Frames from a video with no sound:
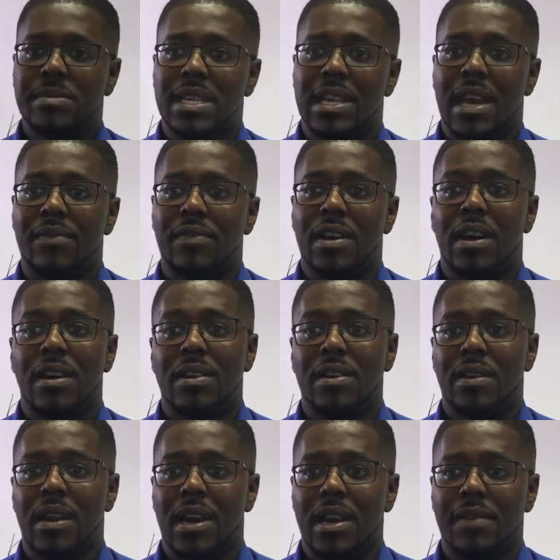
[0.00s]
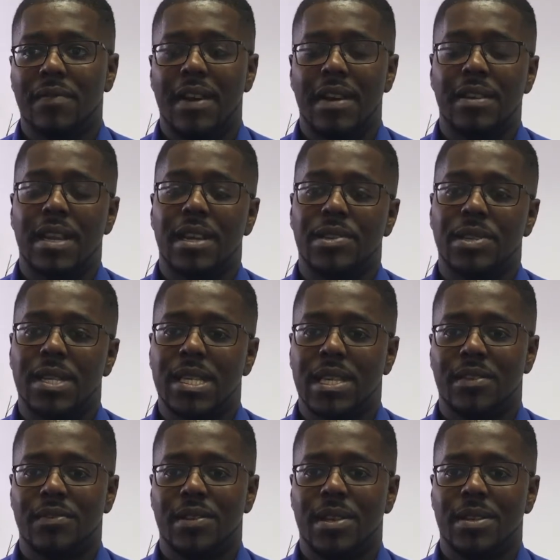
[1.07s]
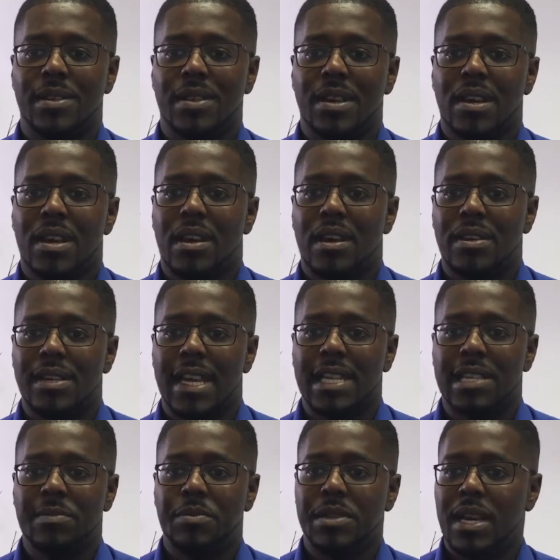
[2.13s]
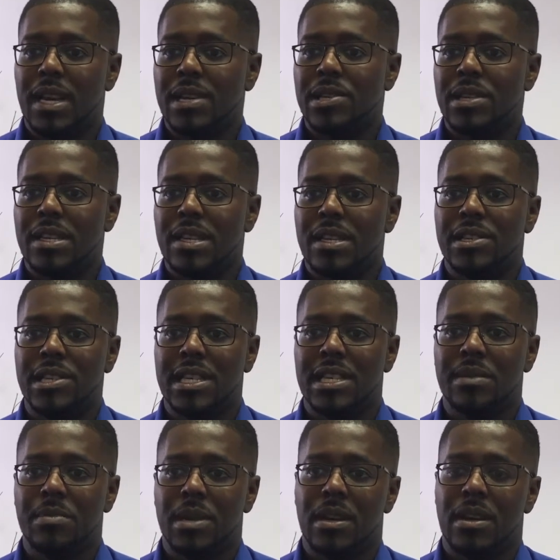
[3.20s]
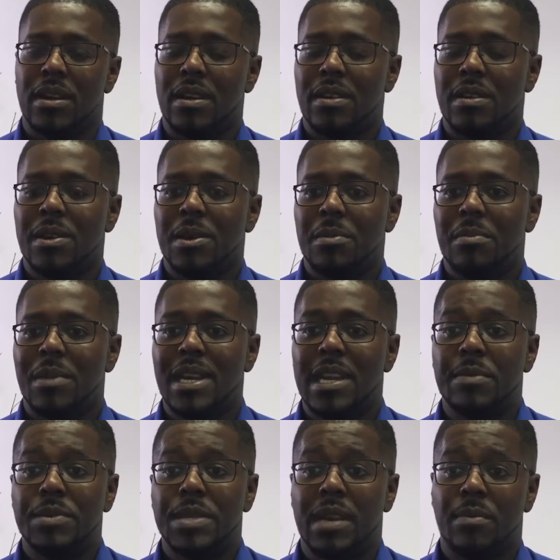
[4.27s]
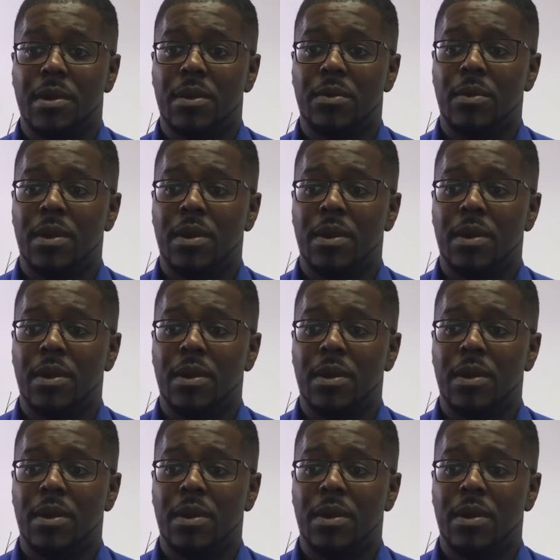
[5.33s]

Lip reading: to the Avocado Light Foundation series on data protection and GDPR. My name is Kemar,